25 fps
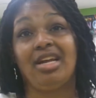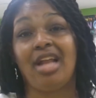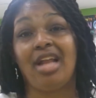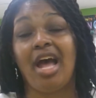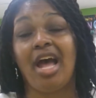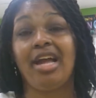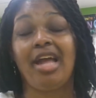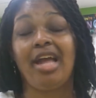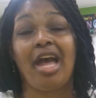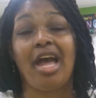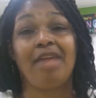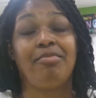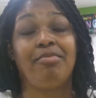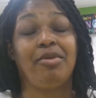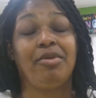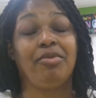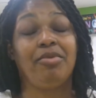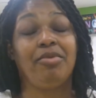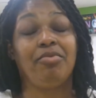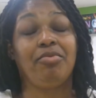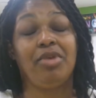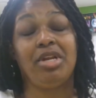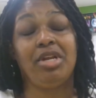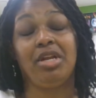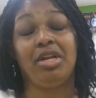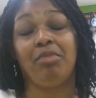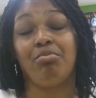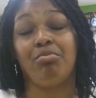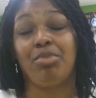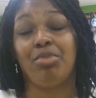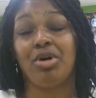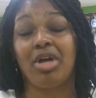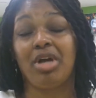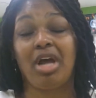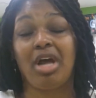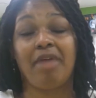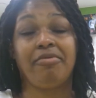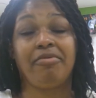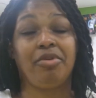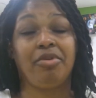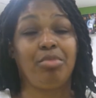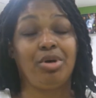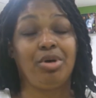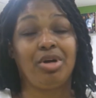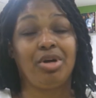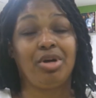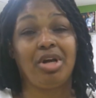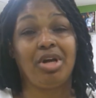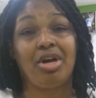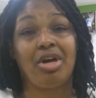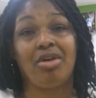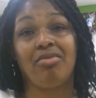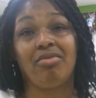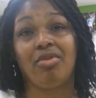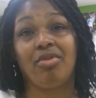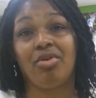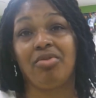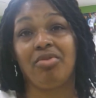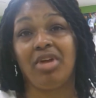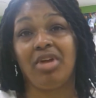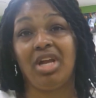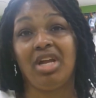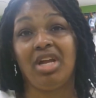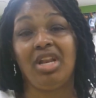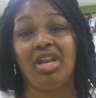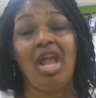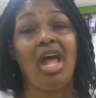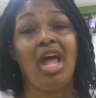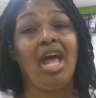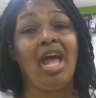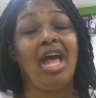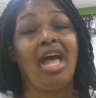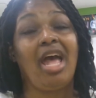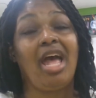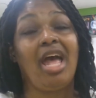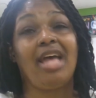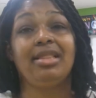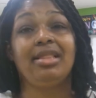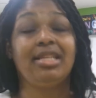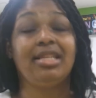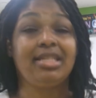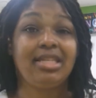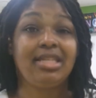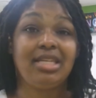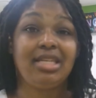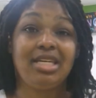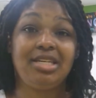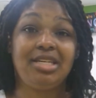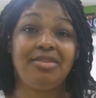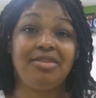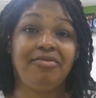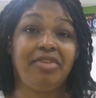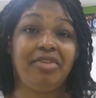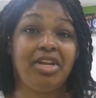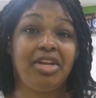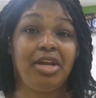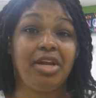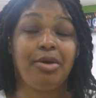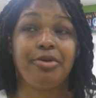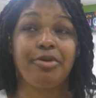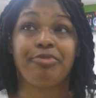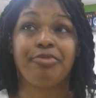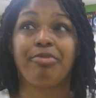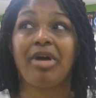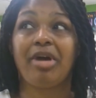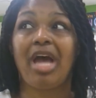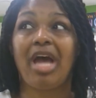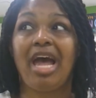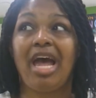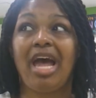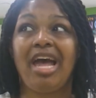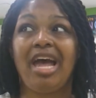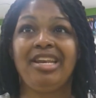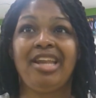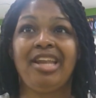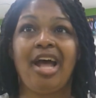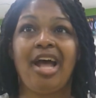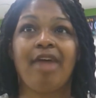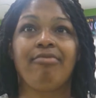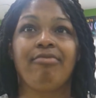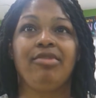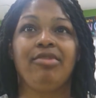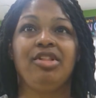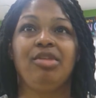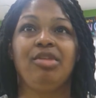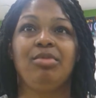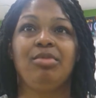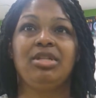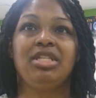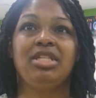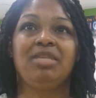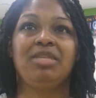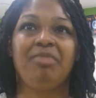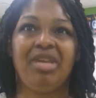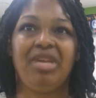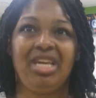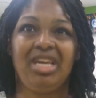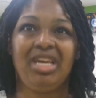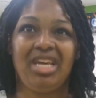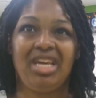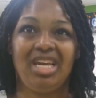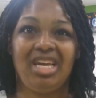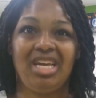I had been reading book after book of Korean and listening to videos, but I had not really been speaking.